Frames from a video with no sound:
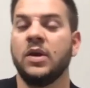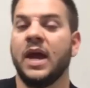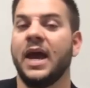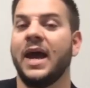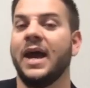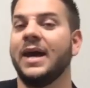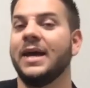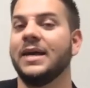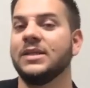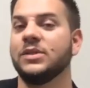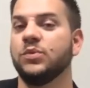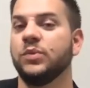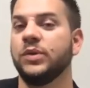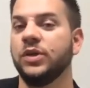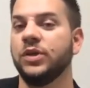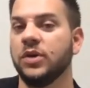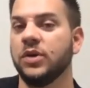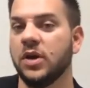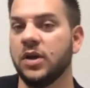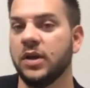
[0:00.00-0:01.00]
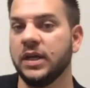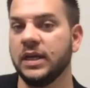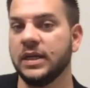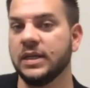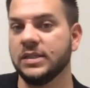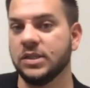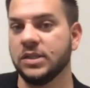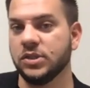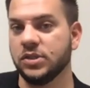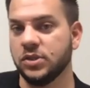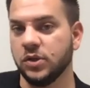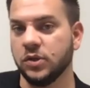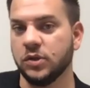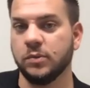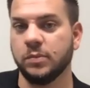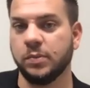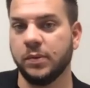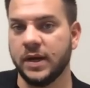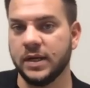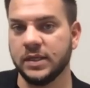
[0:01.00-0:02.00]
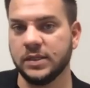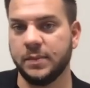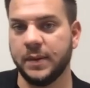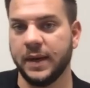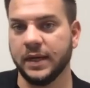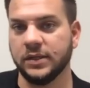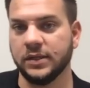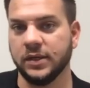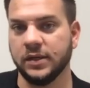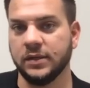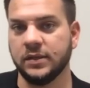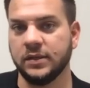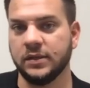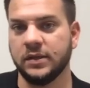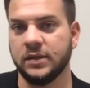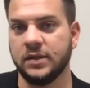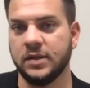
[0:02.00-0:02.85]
As when you're calling as a circle prospector